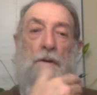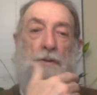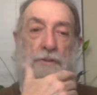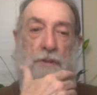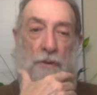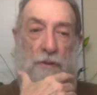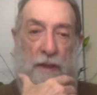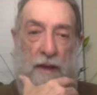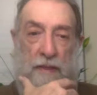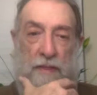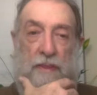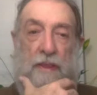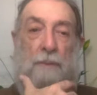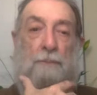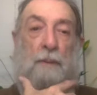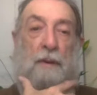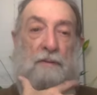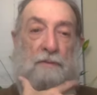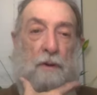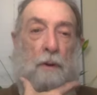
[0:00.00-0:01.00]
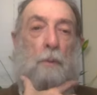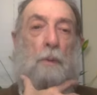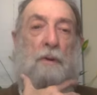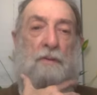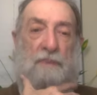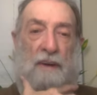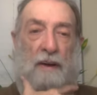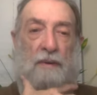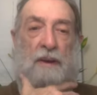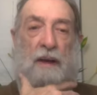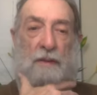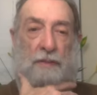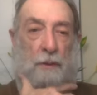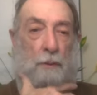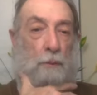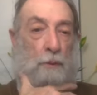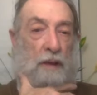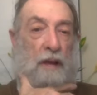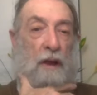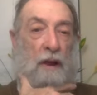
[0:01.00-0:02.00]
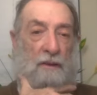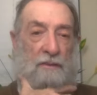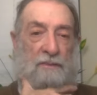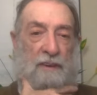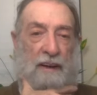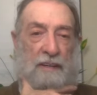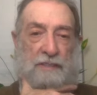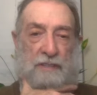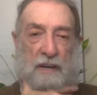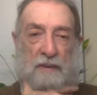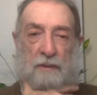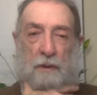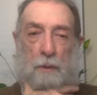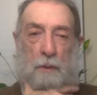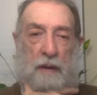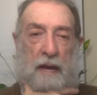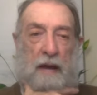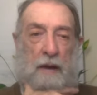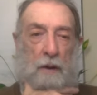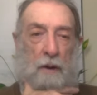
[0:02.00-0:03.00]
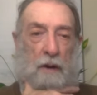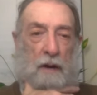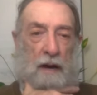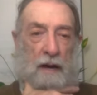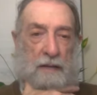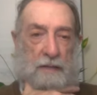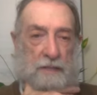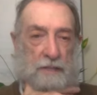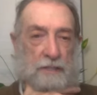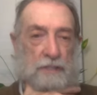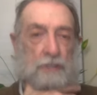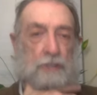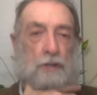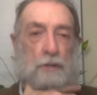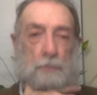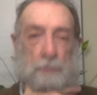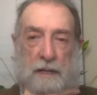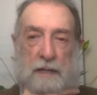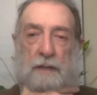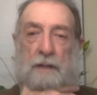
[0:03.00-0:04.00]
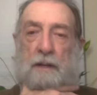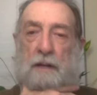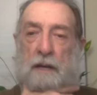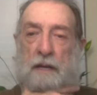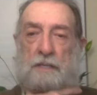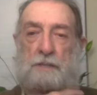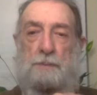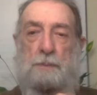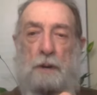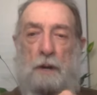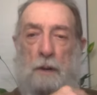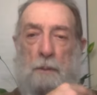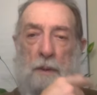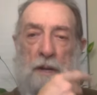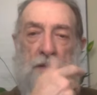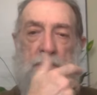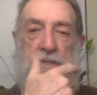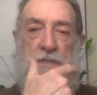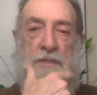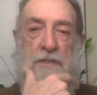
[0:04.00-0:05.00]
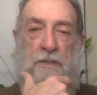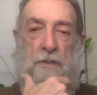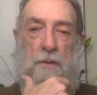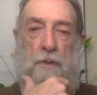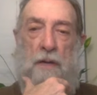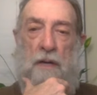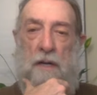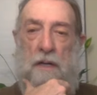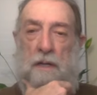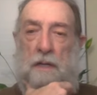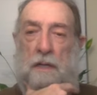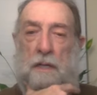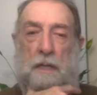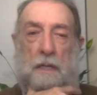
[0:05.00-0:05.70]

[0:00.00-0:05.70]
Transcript: So the, before we found out the real effects of it, we had all kinds of stupid experiments to uh,